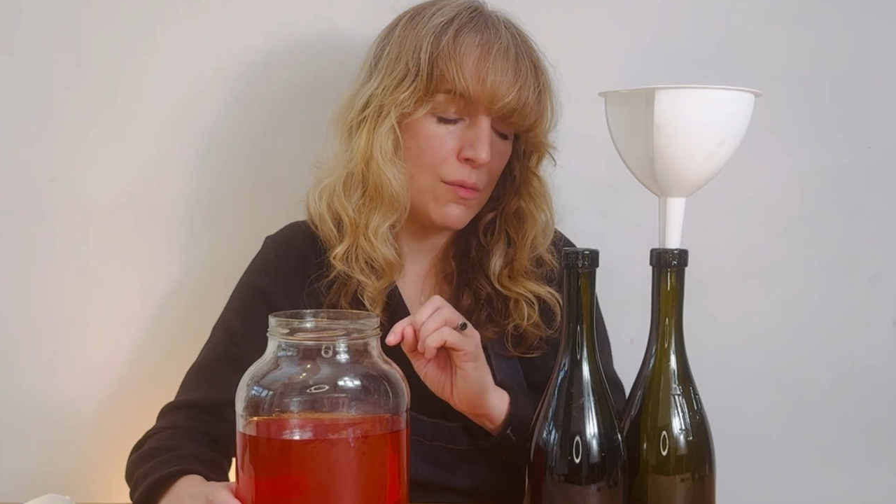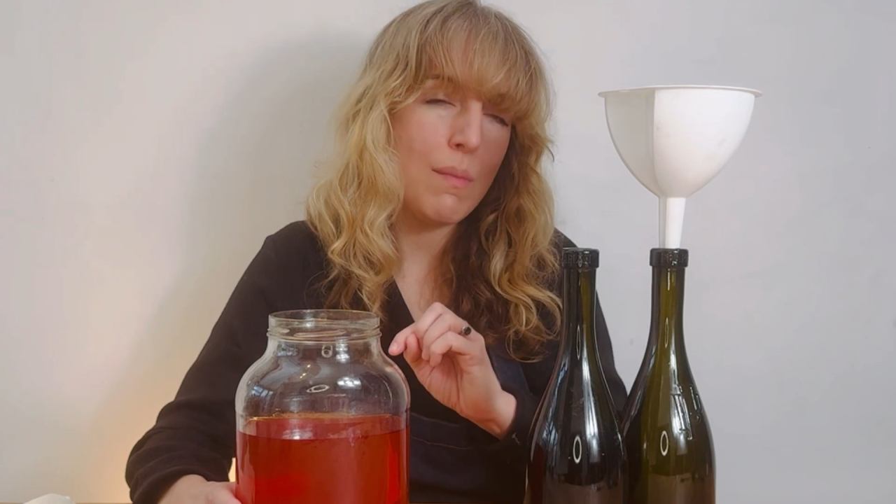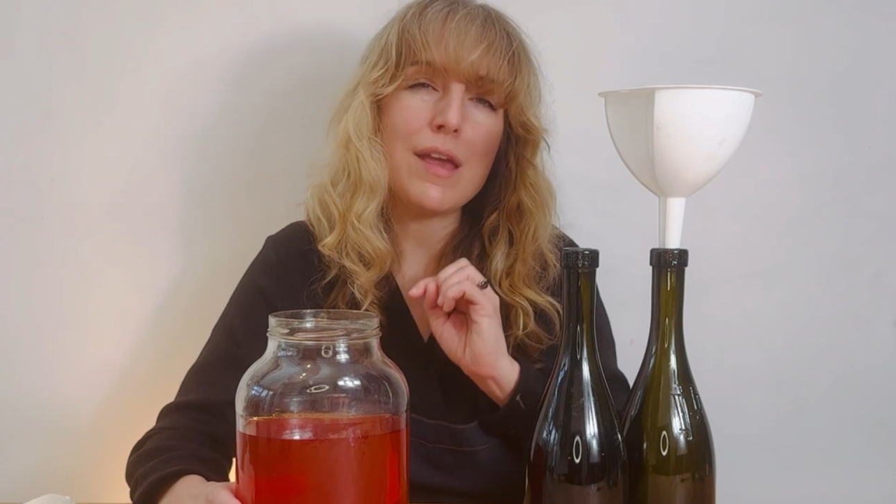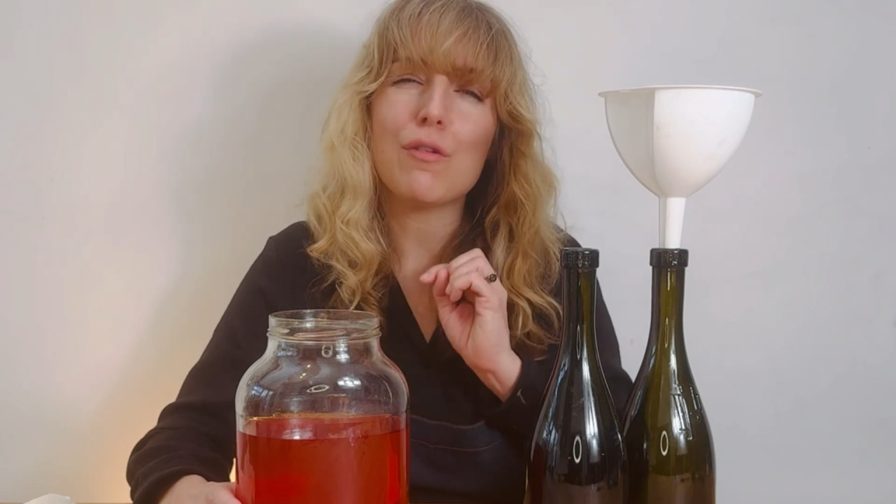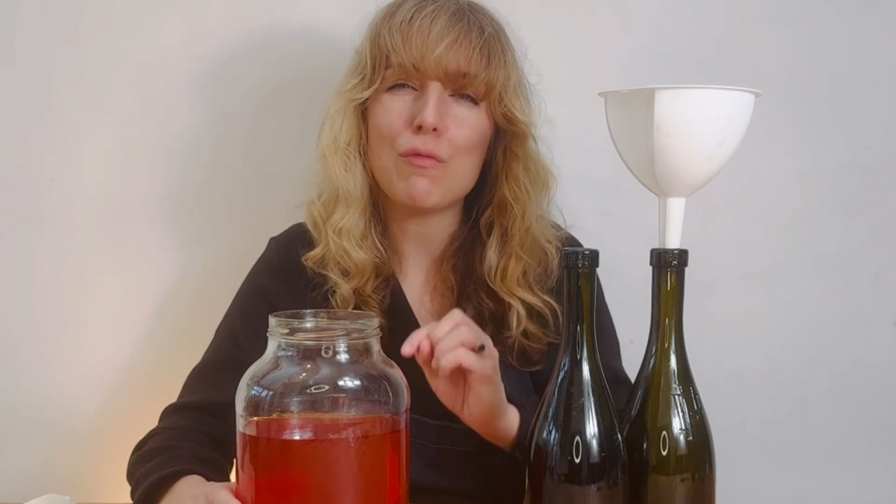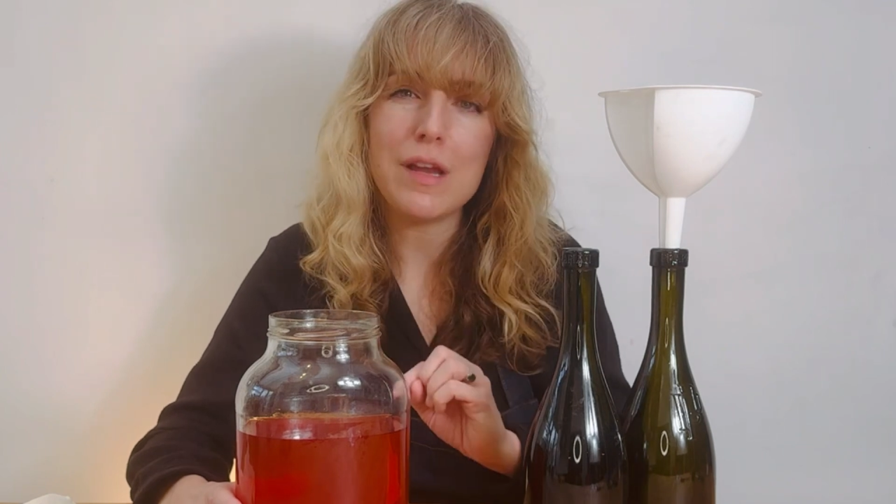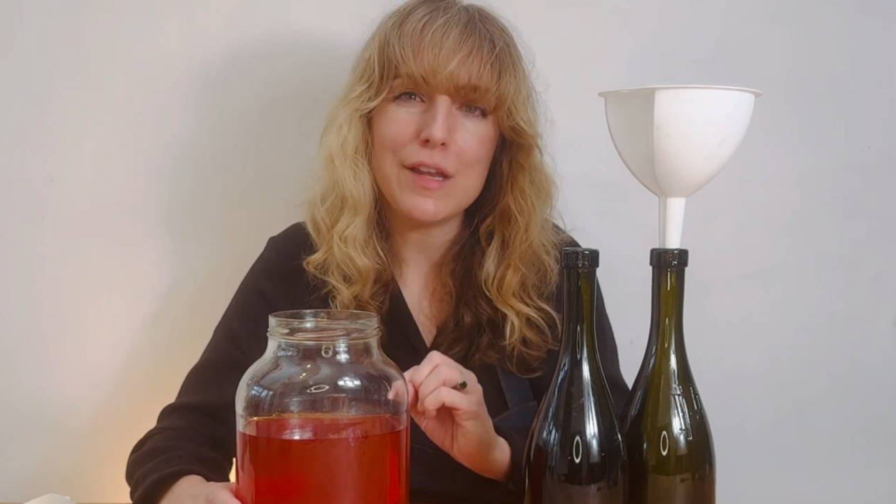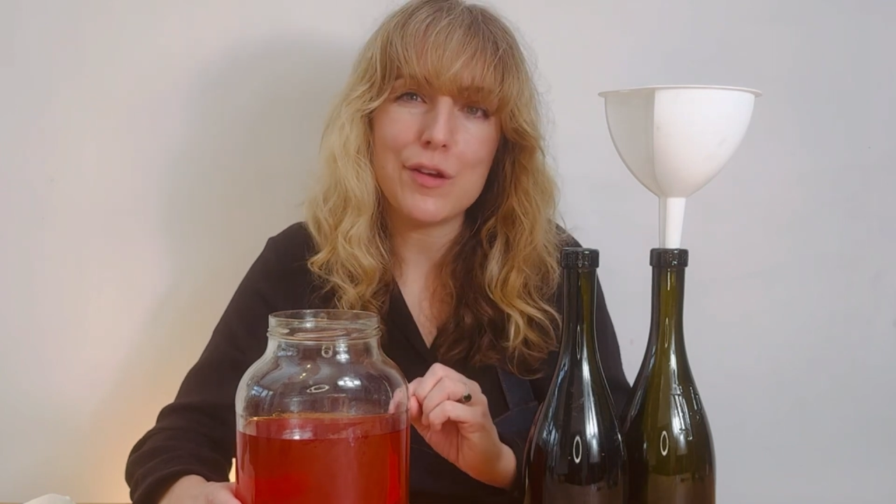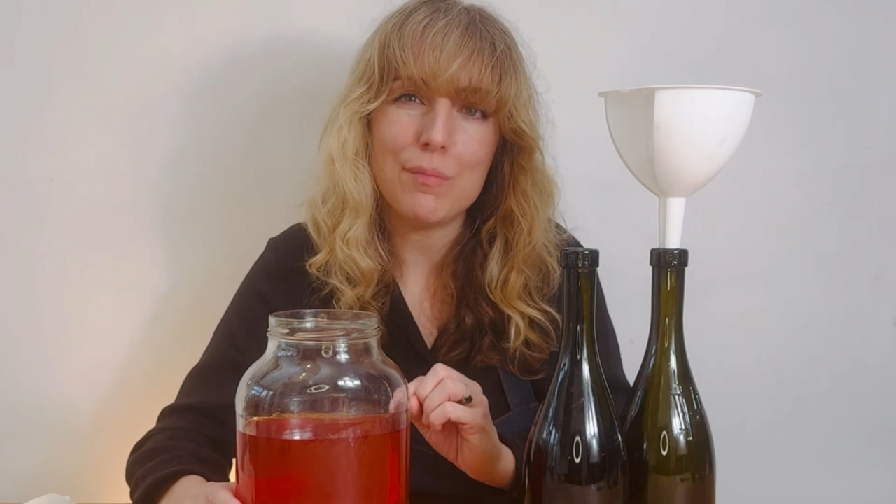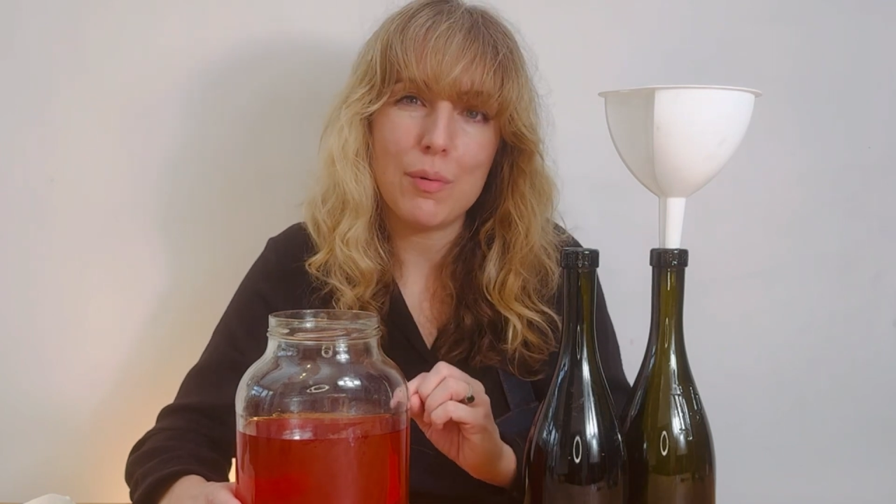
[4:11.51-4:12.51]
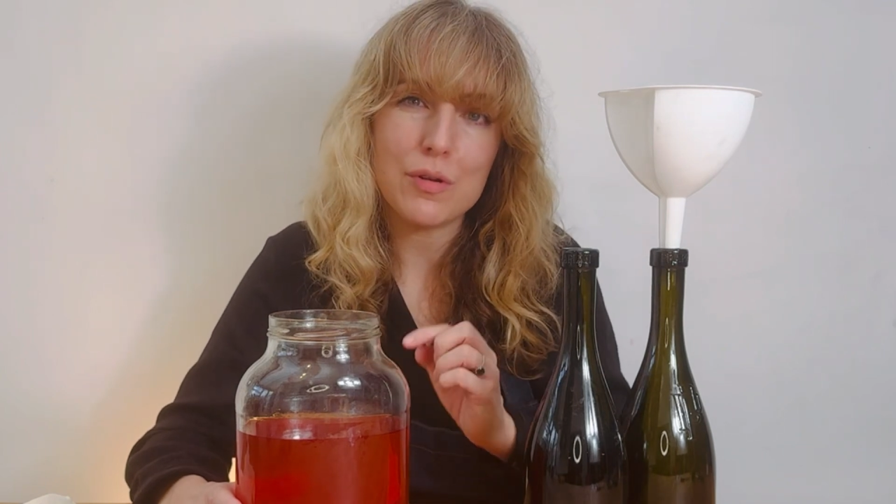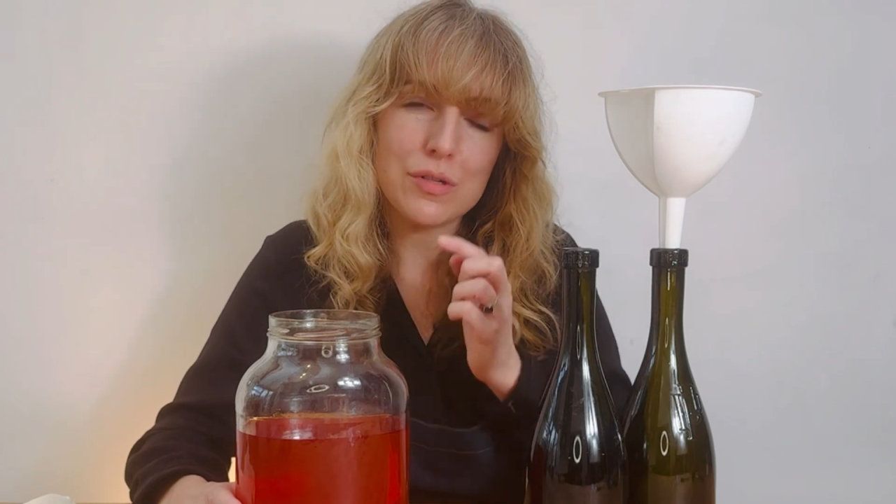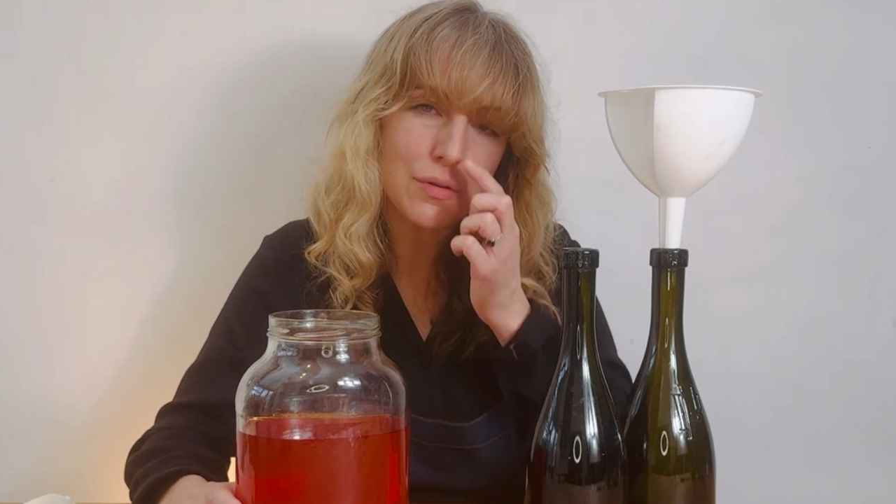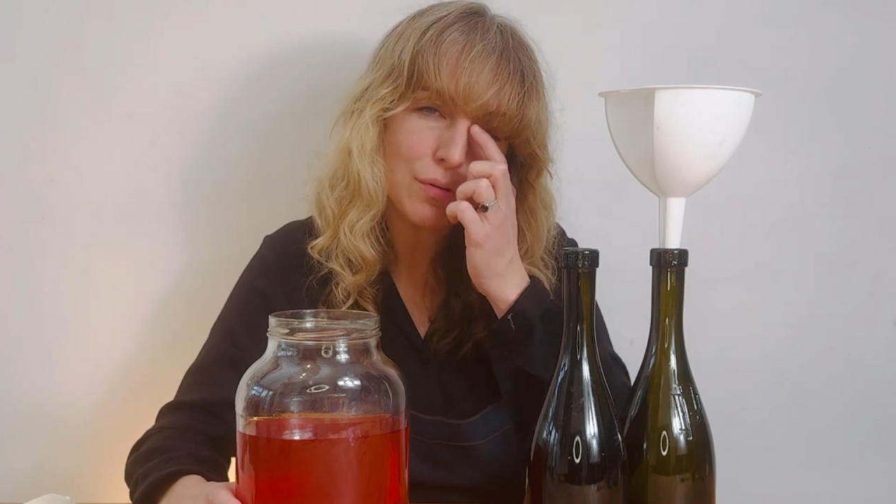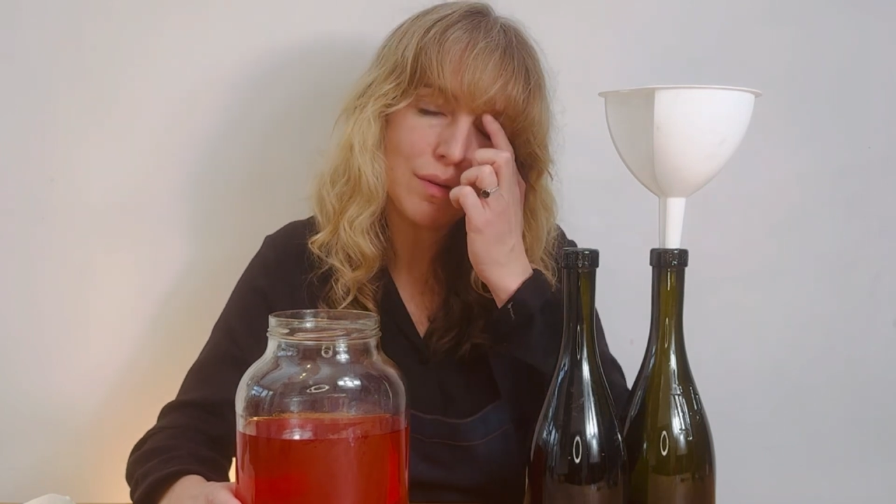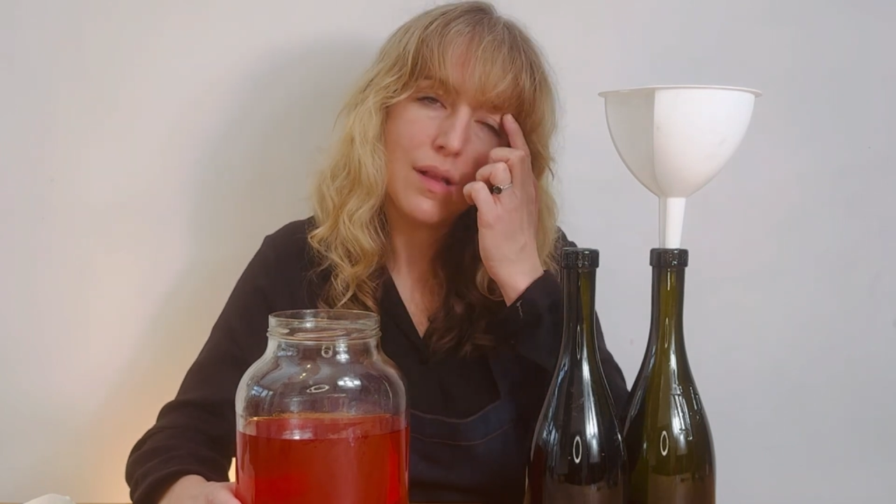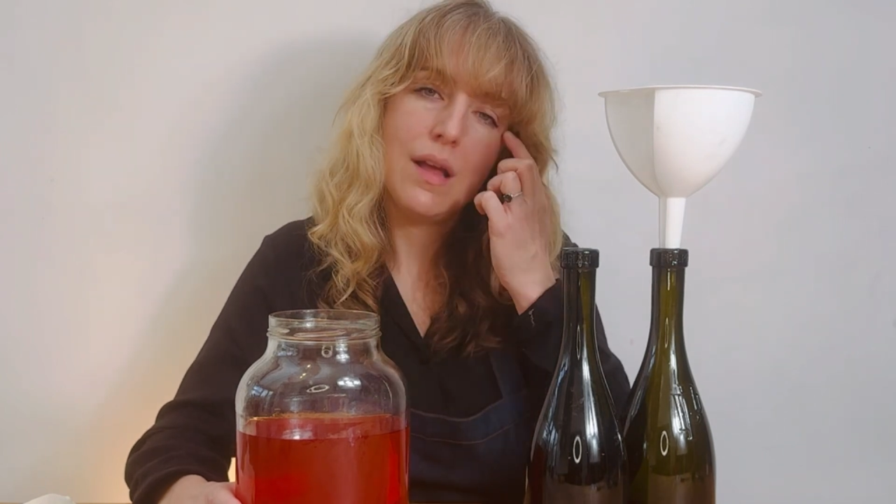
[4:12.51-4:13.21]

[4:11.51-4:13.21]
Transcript: make a really good bottle,